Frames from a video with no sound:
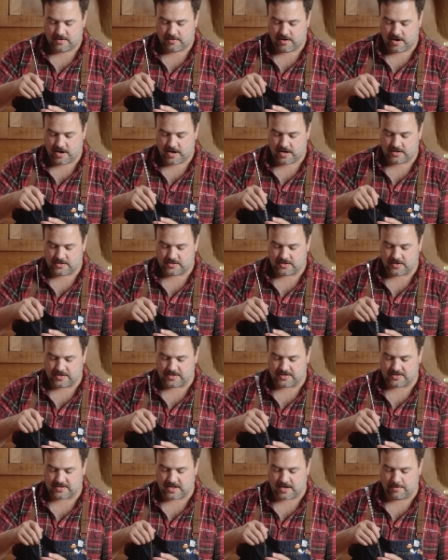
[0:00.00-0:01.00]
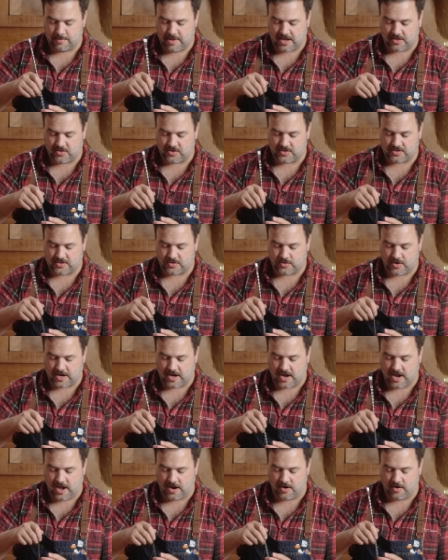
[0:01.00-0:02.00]
right? So this is going to make this
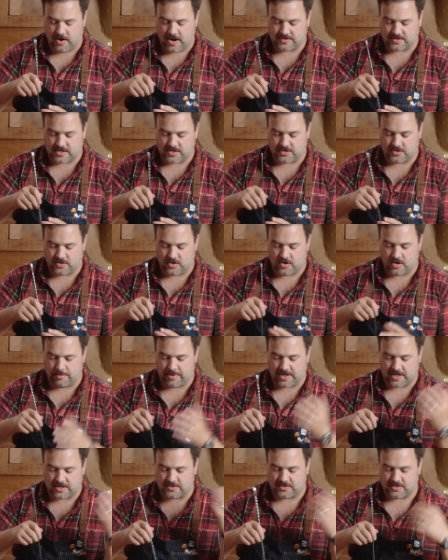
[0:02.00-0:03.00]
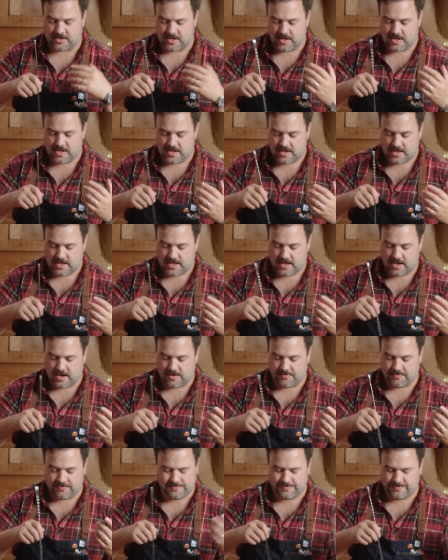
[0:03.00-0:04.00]
drink hotter as I stir because
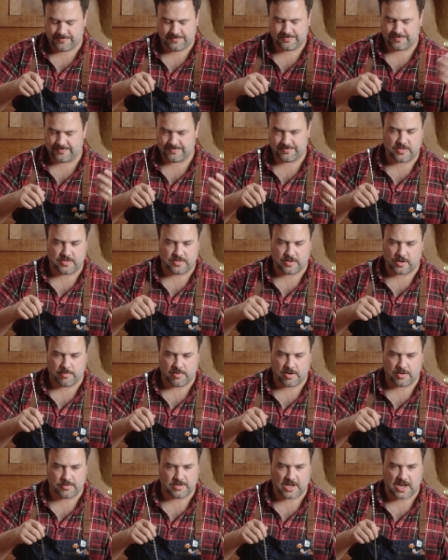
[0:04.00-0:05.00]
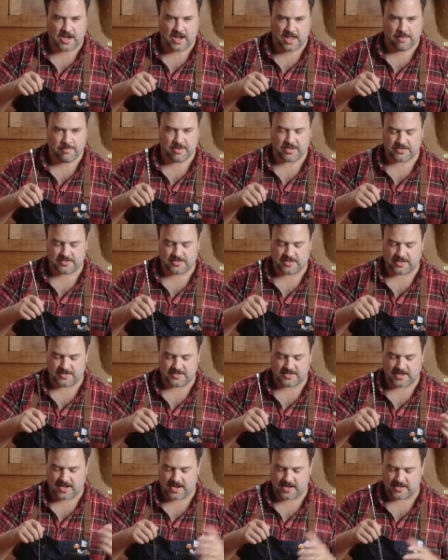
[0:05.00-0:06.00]
of thermodynamics
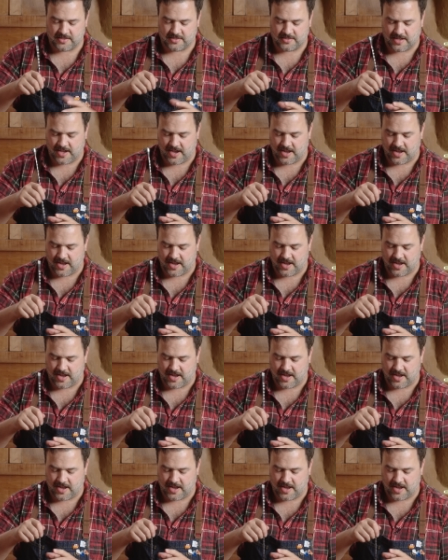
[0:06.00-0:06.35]
and science.